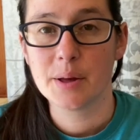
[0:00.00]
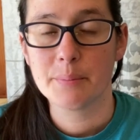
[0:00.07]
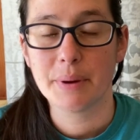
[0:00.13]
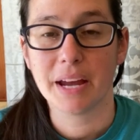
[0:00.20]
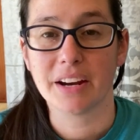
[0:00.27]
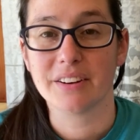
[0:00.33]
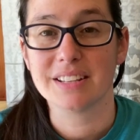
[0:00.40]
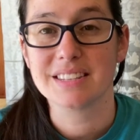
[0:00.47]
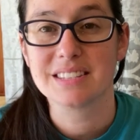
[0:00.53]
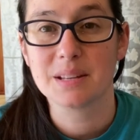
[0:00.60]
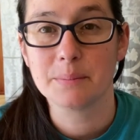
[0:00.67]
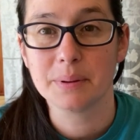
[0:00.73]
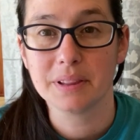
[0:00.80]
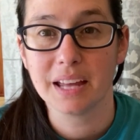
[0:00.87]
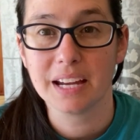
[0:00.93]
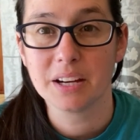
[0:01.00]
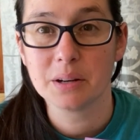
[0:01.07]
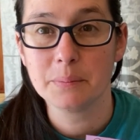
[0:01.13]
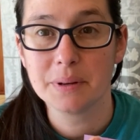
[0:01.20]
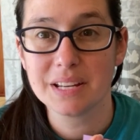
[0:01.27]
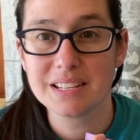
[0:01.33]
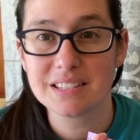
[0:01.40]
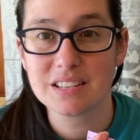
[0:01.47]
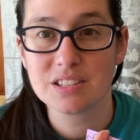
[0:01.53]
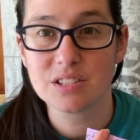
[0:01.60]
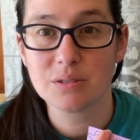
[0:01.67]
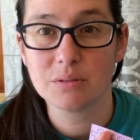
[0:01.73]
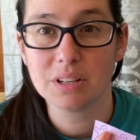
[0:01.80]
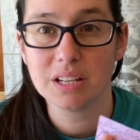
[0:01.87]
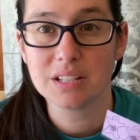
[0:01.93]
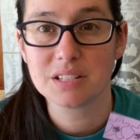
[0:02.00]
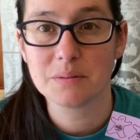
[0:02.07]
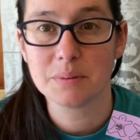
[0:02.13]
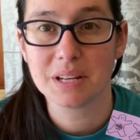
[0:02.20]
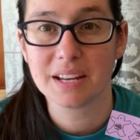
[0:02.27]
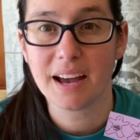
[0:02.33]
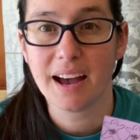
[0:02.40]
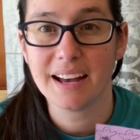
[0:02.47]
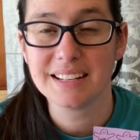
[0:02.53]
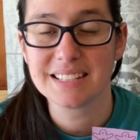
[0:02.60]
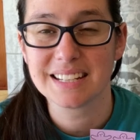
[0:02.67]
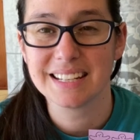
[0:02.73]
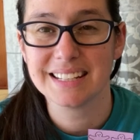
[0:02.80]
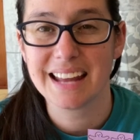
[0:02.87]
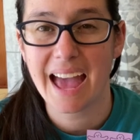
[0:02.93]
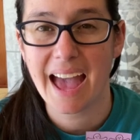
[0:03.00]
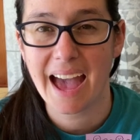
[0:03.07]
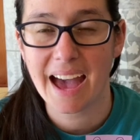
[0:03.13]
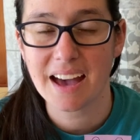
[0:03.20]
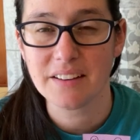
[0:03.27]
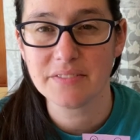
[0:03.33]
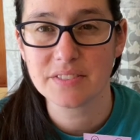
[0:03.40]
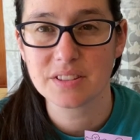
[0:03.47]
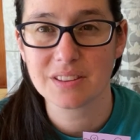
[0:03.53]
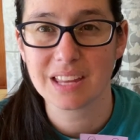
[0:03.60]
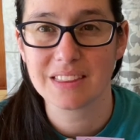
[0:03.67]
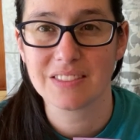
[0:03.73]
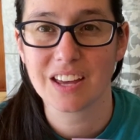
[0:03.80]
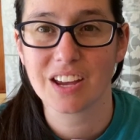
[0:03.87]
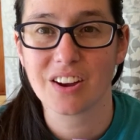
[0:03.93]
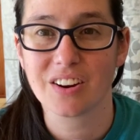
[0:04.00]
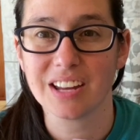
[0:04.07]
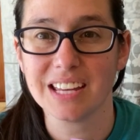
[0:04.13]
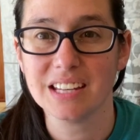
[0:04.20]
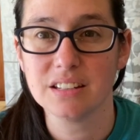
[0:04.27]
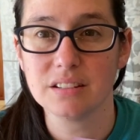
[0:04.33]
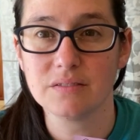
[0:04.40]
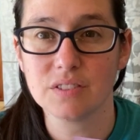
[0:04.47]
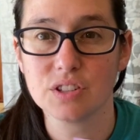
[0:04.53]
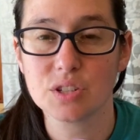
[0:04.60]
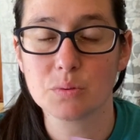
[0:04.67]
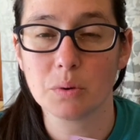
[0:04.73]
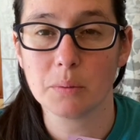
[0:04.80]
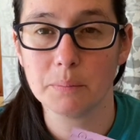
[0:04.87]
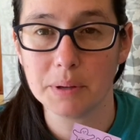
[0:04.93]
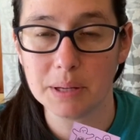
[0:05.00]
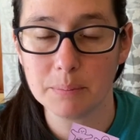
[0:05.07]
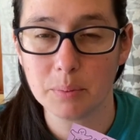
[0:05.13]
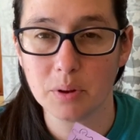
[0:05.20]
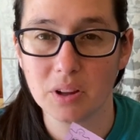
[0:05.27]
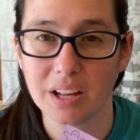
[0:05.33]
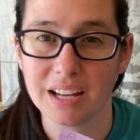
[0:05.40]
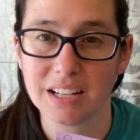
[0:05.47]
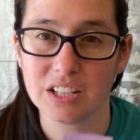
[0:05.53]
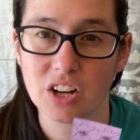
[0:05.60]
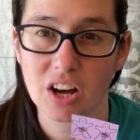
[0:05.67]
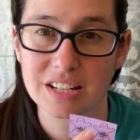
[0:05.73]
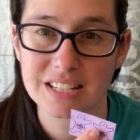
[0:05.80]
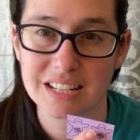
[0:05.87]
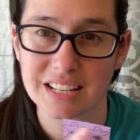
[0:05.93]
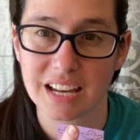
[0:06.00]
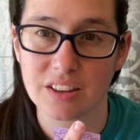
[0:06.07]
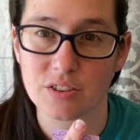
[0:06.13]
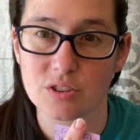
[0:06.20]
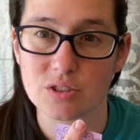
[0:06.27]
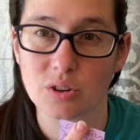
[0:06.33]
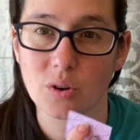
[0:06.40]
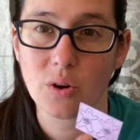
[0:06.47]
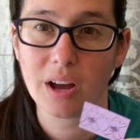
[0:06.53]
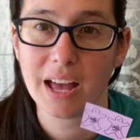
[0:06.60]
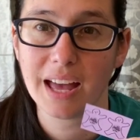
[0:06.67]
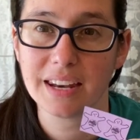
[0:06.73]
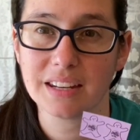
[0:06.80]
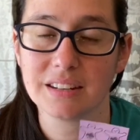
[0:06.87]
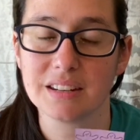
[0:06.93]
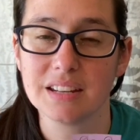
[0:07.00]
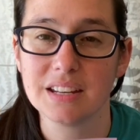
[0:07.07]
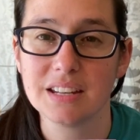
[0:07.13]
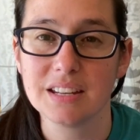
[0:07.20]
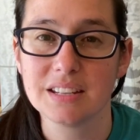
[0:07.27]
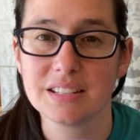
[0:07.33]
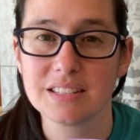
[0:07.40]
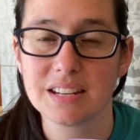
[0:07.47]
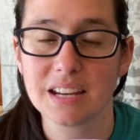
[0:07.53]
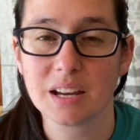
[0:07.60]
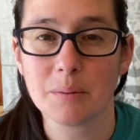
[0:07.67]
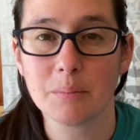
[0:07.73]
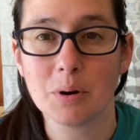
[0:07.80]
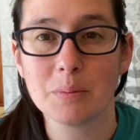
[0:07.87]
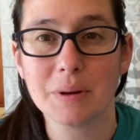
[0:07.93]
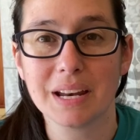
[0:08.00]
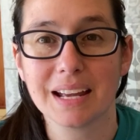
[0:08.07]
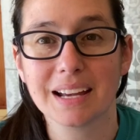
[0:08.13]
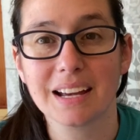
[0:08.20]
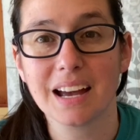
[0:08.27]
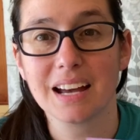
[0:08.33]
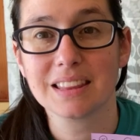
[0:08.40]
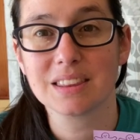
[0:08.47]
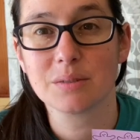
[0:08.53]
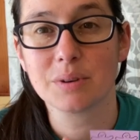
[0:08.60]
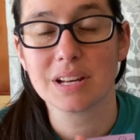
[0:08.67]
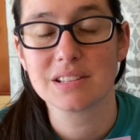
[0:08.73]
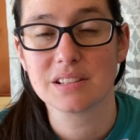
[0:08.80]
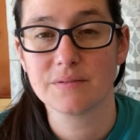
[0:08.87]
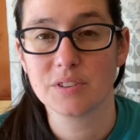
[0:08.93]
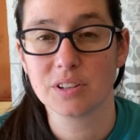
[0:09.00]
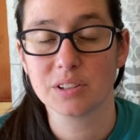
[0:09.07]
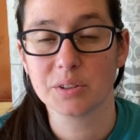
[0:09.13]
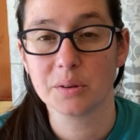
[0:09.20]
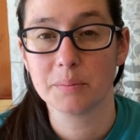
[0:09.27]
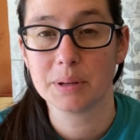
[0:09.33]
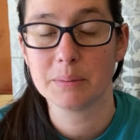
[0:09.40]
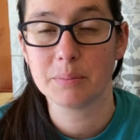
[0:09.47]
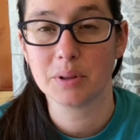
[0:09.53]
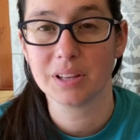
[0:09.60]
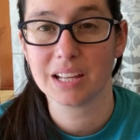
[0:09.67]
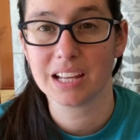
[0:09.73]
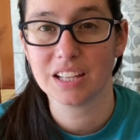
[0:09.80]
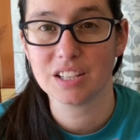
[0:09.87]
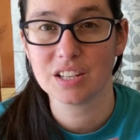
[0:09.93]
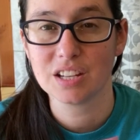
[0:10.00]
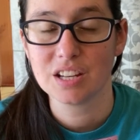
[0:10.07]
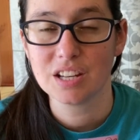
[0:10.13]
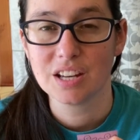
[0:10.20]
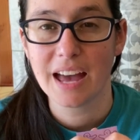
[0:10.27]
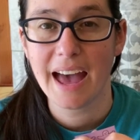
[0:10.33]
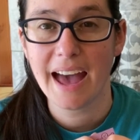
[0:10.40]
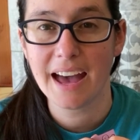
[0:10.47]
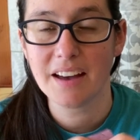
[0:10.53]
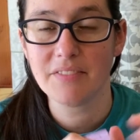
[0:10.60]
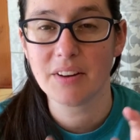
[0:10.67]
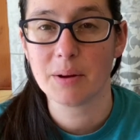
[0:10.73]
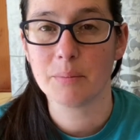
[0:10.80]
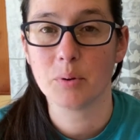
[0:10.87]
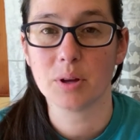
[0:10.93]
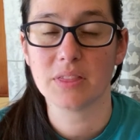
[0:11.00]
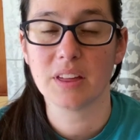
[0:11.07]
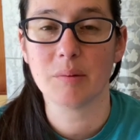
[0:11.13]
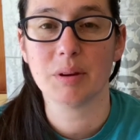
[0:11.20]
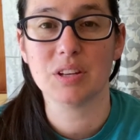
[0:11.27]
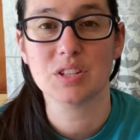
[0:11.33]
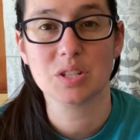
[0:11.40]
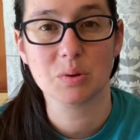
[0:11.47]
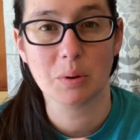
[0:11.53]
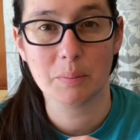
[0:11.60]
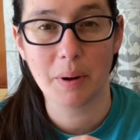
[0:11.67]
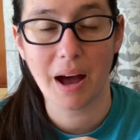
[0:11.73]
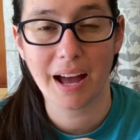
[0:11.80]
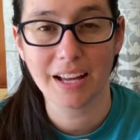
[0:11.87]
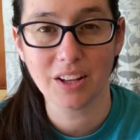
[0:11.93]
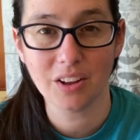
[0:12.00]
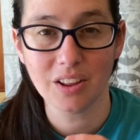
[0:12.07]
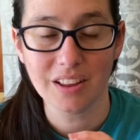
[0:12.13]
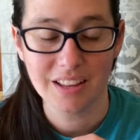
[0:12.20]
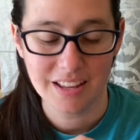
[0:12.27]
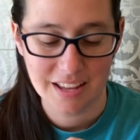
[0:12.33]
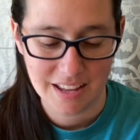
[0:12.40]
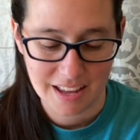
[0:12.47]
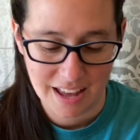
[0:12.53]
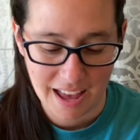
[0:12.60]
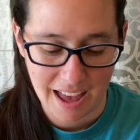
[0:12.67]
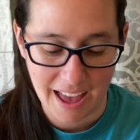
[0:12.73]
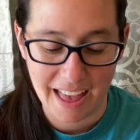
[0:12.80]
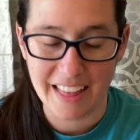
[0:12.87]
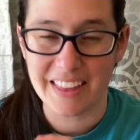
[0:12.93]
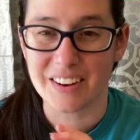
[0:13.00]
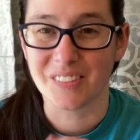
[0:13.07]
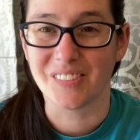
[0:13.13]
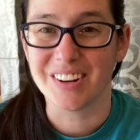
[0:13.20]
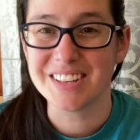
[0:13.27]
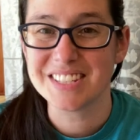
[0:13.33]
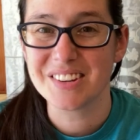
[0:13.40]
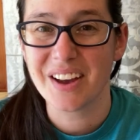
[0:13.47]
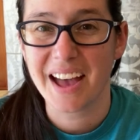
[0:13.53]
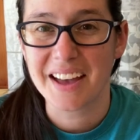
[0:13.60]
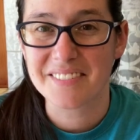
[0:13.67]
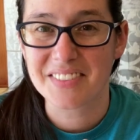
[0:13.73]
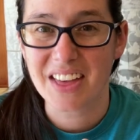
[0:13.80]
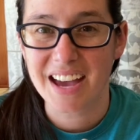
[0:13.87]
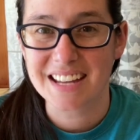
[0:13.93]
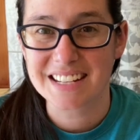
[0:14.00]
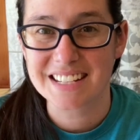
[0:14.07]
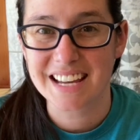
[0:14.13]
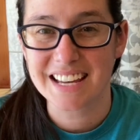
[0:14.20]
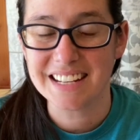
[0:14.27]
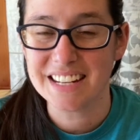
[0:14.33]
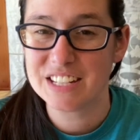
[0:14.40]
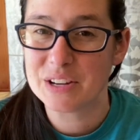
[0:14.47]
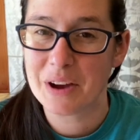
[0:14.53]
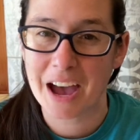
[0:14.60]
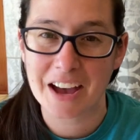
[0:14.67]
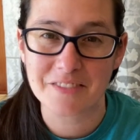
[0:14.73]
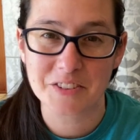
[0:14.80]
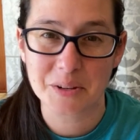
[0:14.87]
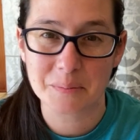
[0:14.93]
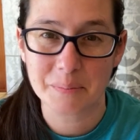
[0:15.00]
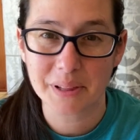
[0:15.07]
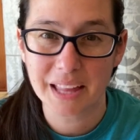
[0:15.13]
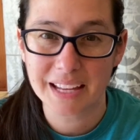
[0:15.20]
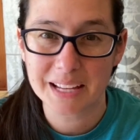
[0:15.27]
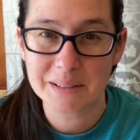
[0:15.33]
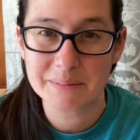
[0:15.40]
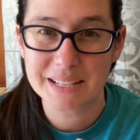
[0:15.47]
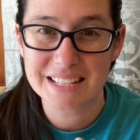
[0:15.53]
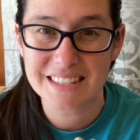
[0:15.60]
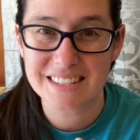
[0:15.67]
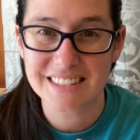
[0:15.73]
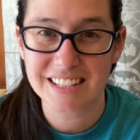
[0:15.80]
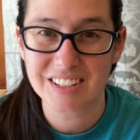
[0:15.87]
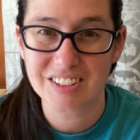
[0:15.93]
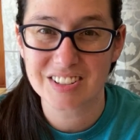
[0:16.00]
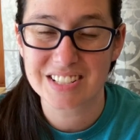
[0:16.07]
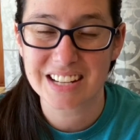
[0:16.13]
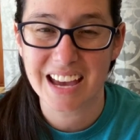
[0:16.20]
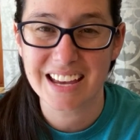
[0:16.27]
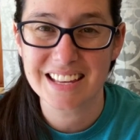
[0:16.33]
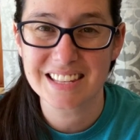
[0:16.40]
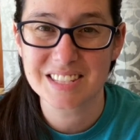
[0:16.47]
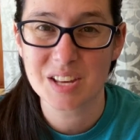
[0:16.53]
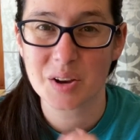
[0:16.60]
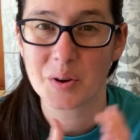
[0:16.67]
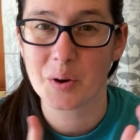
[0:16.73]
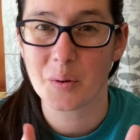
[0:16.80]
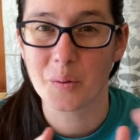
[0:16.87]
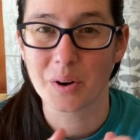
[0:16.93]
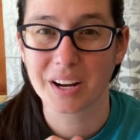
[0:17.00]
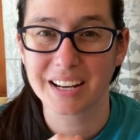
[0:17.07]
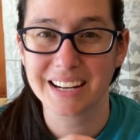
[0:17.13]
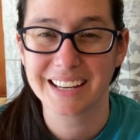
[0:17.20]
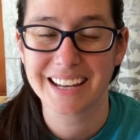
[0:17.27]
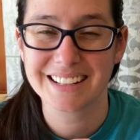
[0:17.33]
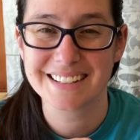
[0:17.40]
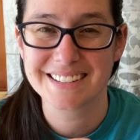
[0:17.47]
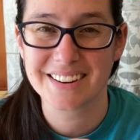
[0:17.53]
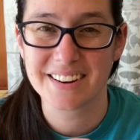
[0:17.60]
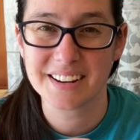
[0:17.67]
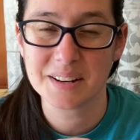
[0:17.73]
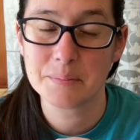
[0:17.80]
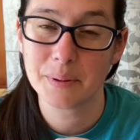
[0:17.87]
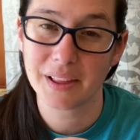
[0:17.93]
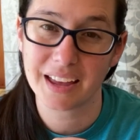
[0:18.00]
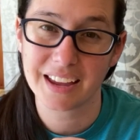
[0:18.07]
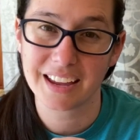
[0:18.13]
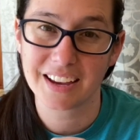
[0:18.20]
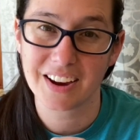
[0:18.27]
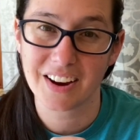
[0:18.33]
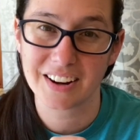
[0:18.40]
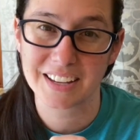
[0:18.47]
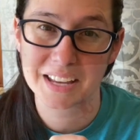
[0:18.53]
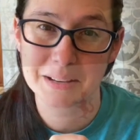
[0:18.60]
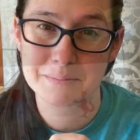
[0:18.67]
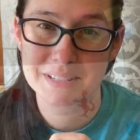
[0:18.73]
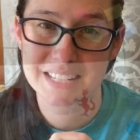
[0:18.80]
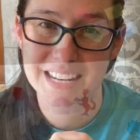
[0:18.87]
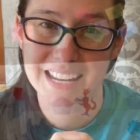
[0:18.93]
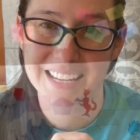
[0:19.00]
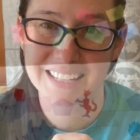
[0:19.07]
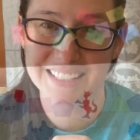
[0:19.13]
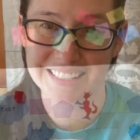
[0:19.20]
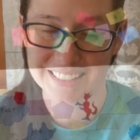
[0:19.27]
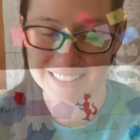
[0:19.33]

Parents, the player pieces do need to be cut in half so that they are individual people and not together. So go ahead and take a moment and cut the rest of your little people in half and put them into a pile. And once you have that done and you have your playing pieces in your dice, we're gonna get started playing our game today.